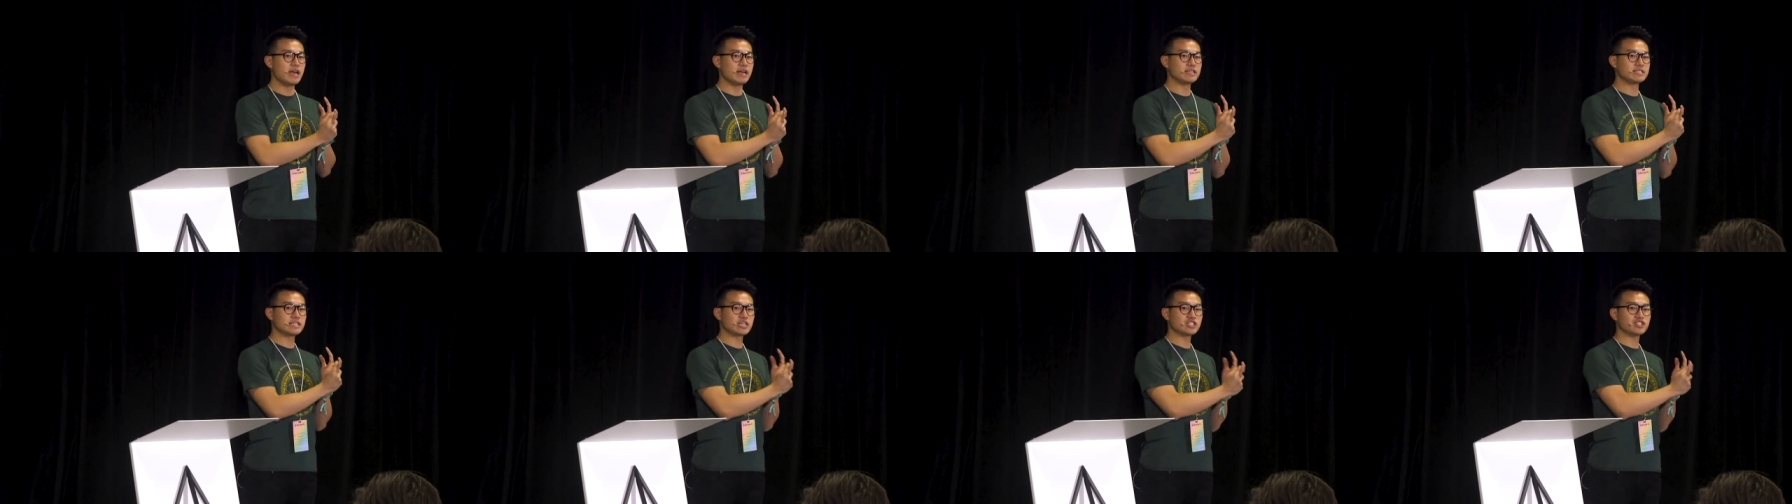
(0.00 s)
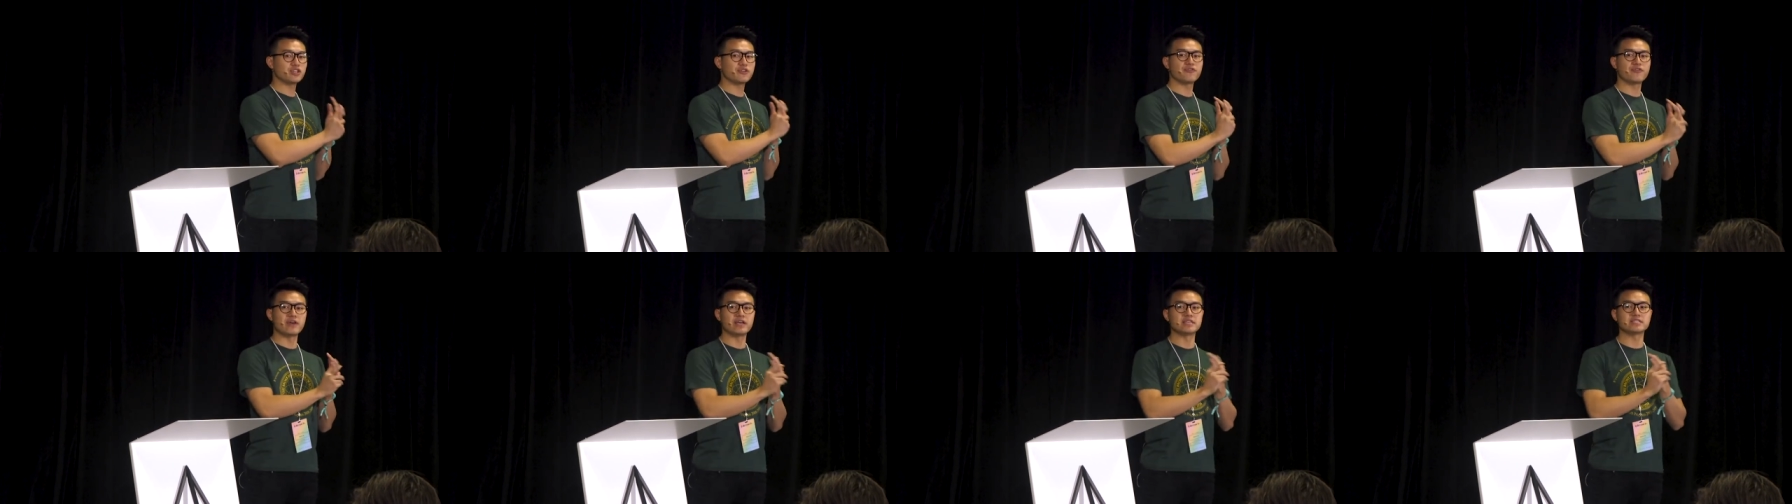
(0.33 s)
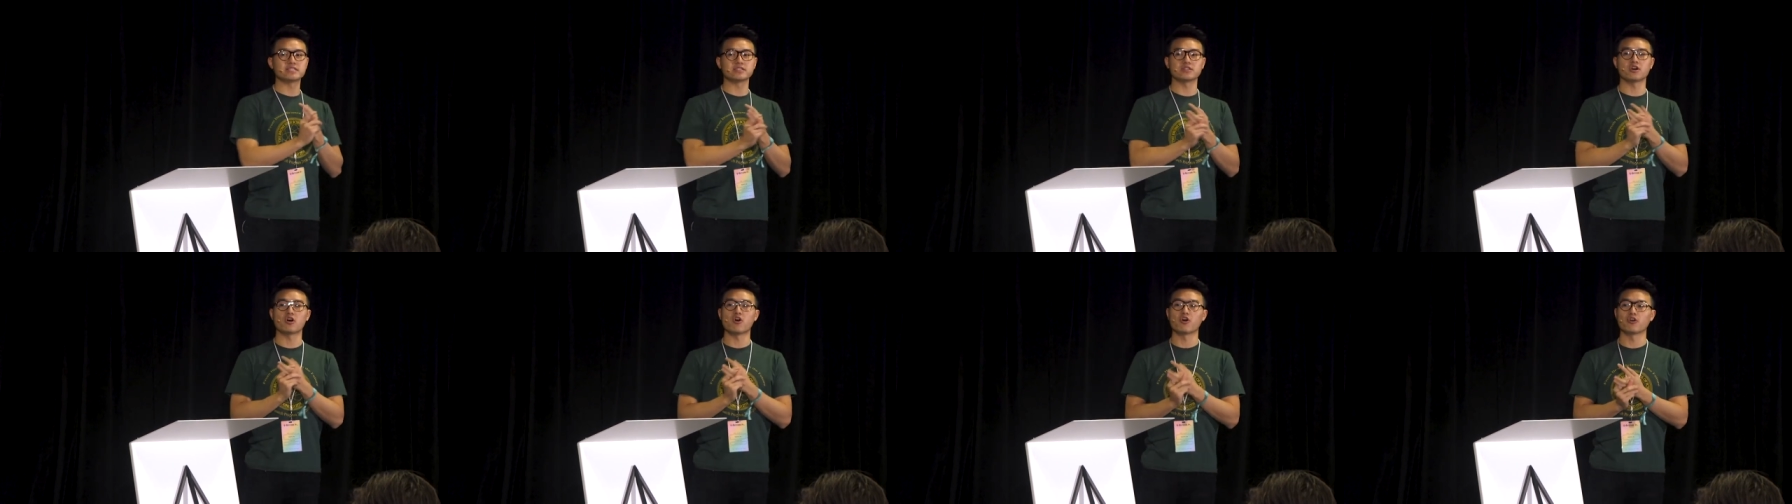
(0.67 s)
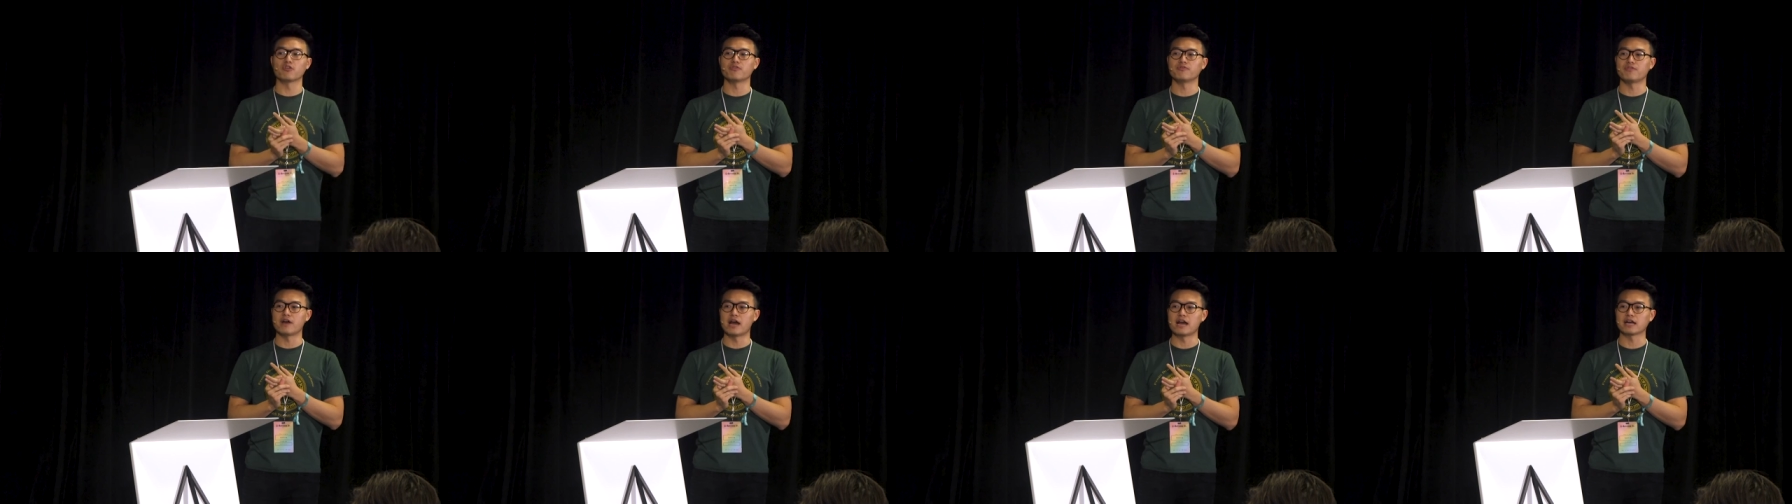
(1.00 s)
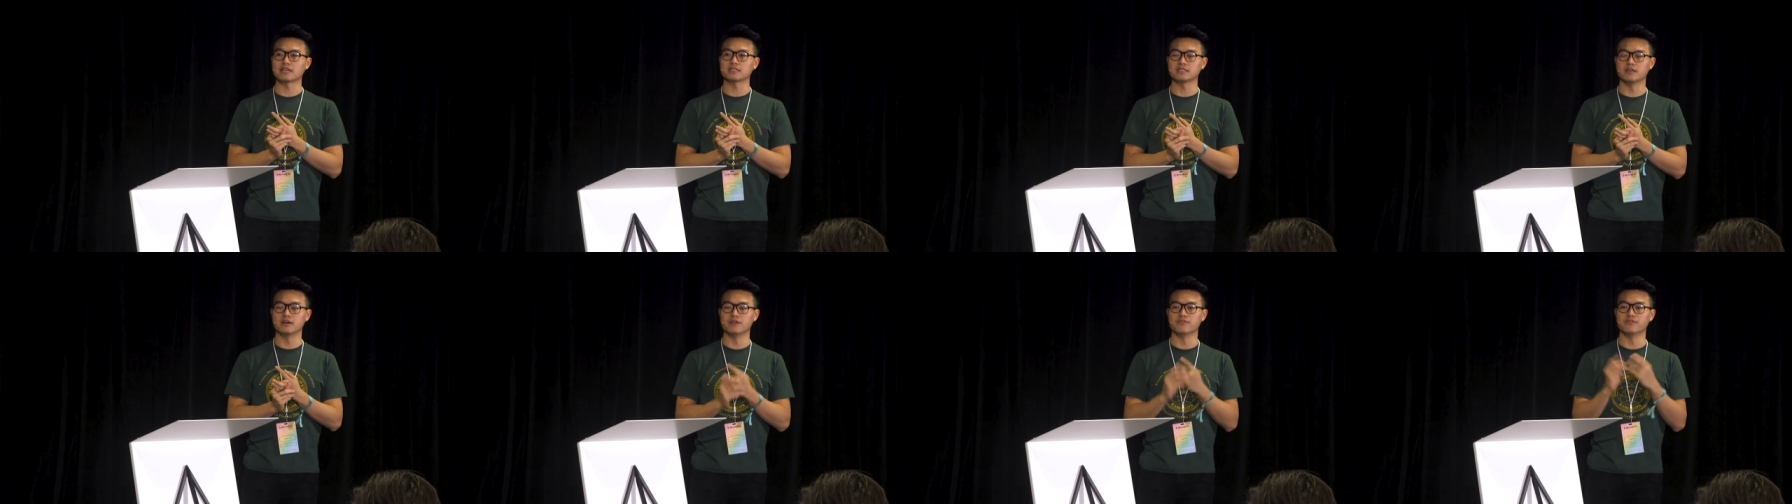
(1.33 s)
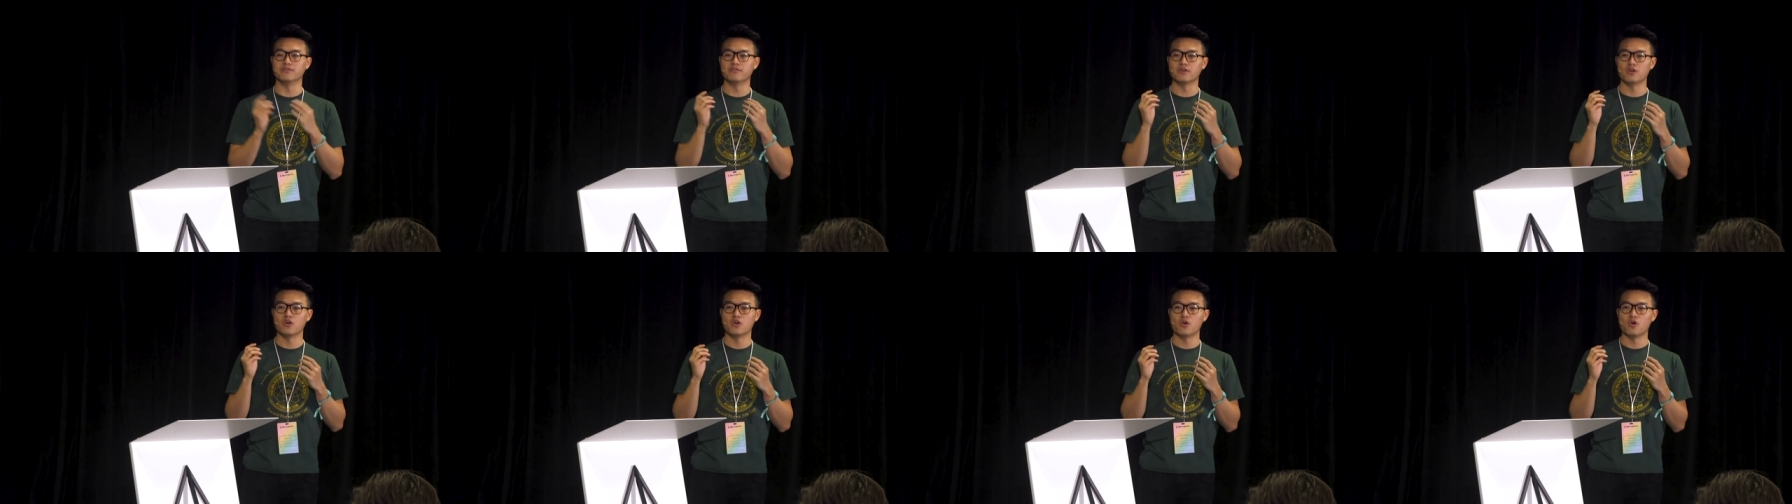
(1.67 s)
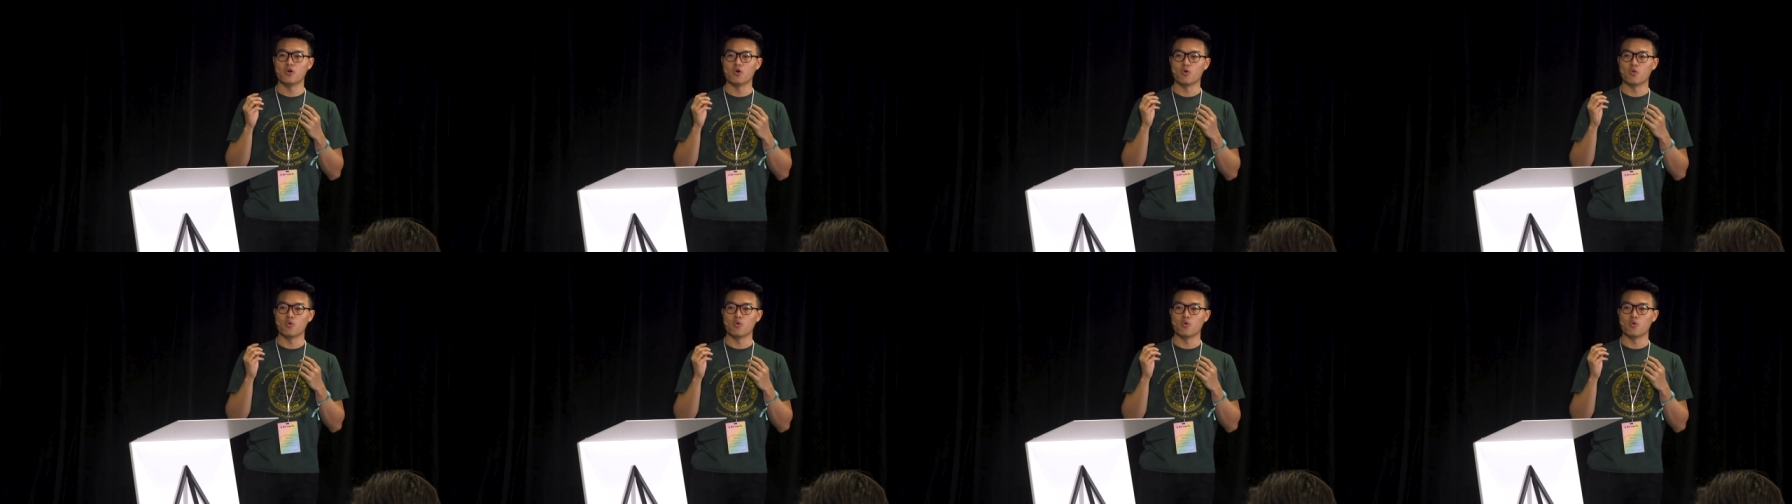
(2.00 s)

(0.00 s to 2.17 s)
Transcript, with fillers: It's actually facing the hard facts of